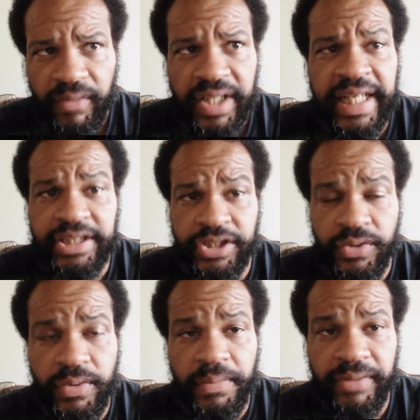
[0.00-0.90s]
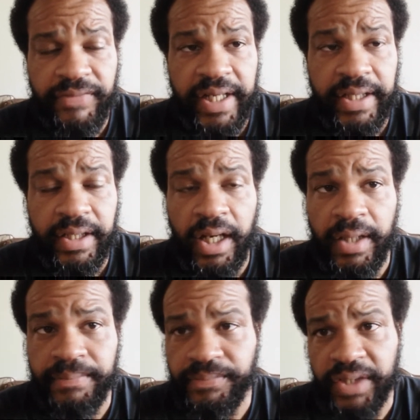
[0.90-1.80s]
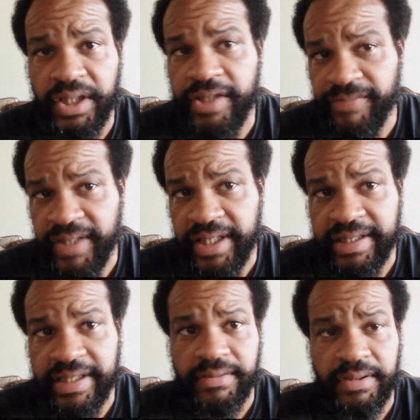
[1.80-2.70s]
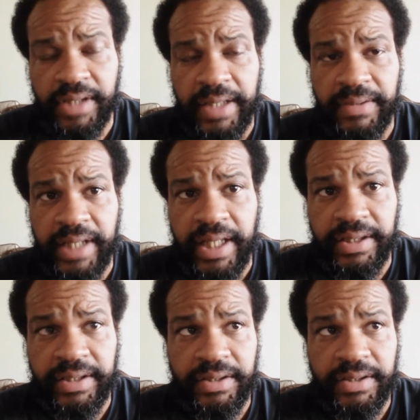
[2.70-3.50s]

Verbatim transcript: That's a doable fight. Um, another fight that that that